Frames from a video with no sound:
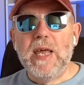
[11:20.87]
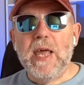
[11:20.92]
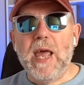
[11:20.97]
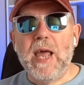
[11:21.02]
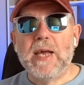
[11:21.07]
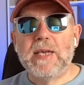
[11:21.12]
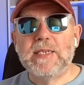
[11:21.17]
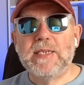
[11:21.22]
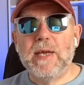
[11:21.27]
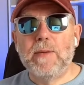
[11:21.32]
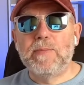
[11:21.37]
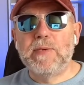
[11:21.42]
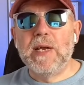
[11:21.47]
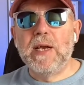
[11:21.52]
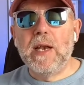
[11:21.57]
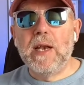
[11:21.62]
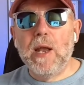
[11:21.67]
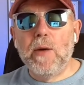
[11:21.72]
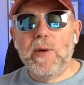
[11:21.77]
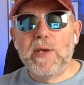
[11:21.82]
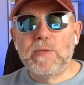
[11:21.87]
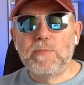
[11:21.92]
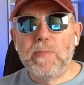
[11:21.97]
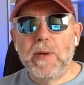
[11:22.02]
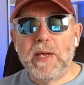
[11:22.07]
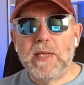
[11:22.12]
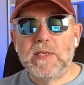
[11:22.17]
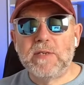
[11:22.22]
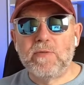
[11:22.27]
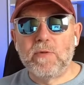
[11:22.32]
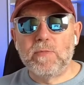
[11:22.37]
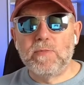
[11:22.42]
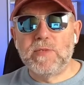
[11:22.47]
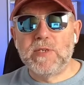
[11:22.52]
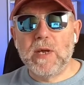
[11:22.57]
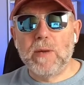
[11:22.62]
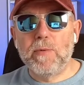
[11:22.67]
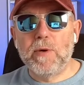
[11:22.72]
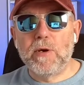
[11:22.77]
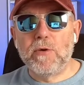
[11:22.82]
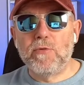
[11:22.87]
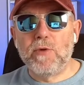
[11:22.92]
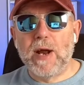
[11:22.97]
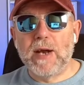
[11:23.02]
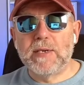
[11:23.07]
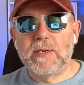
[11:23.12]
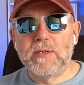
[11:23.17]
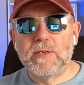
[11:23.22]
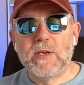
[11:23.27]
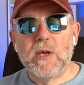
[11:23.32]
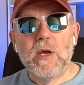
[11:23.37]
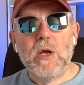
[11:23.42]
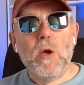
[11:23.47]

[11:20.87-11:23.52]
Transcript: accepting lowest bids from subcontractors